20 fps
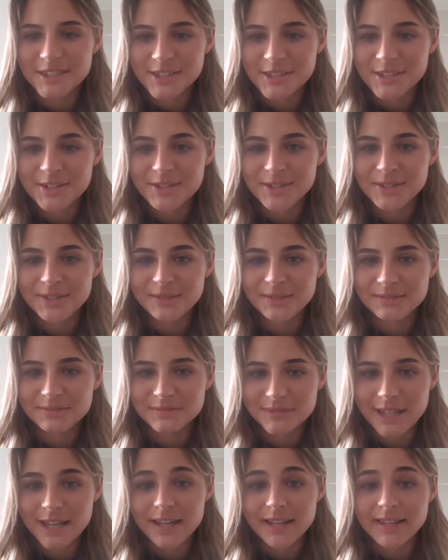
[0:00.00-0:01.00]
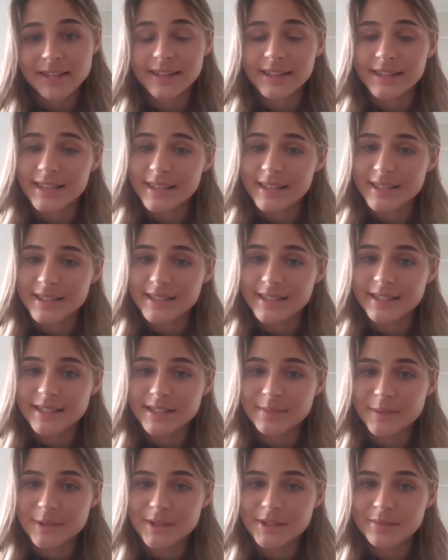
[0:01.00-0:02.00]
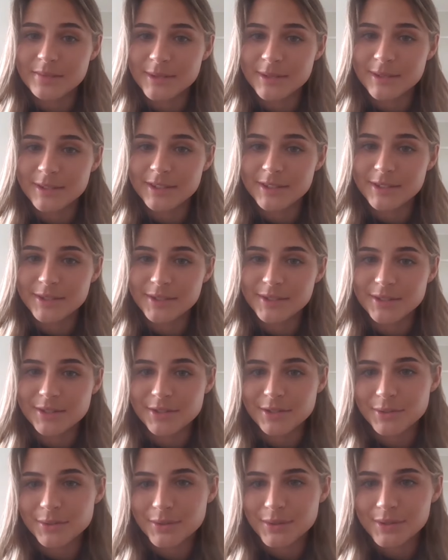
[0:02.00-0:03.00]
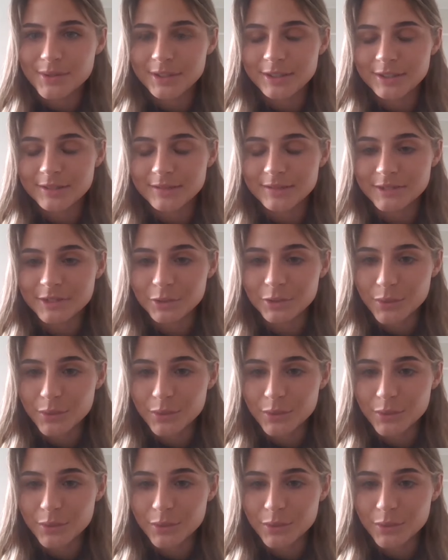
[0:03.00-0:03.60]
so yeah, it's it's possible to to um,